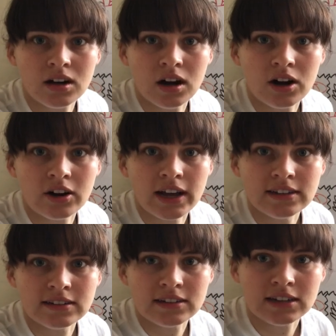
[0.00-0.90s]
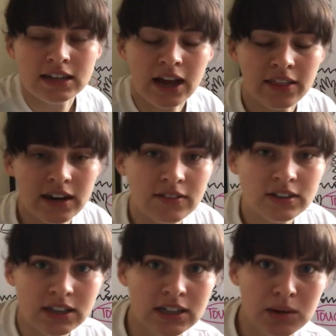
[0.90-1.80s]
Alright, now that I've
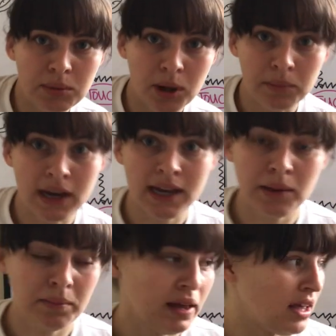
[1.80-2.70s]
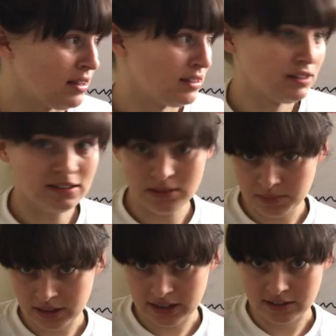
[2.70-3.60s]
cleaned up all my pens
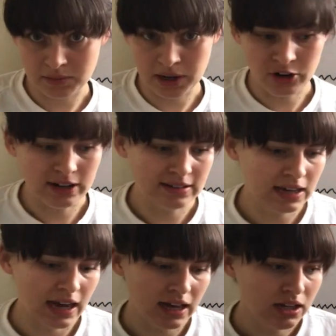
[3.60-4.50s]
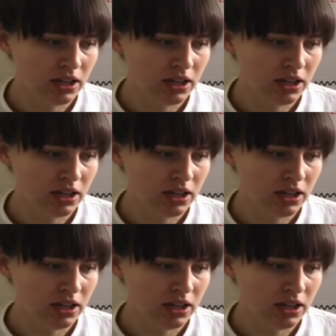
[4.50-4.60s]
because of my crazy cat,